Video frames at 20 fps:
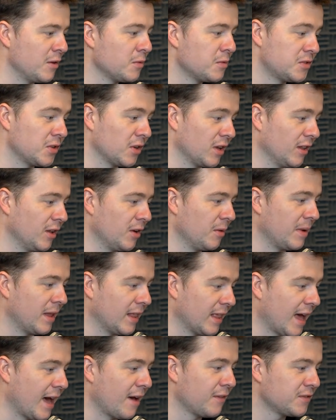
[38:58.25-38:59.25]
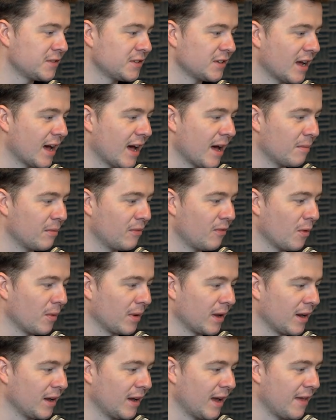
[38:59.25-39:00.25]
We still got a little bit left before we're
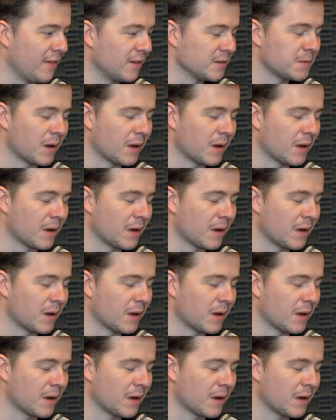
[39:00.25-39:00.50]
gonna end this,